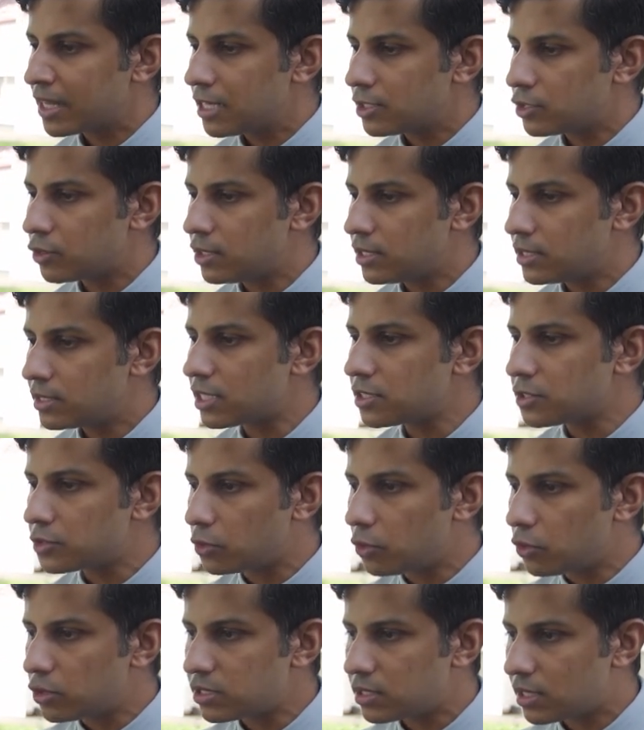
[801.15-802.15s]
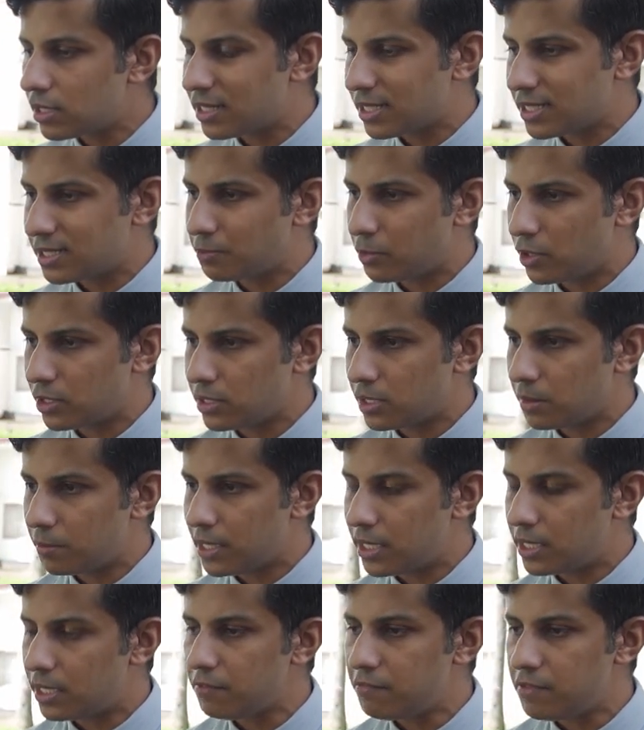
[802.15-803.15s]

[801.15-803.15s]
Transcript: So it's a social responsibility.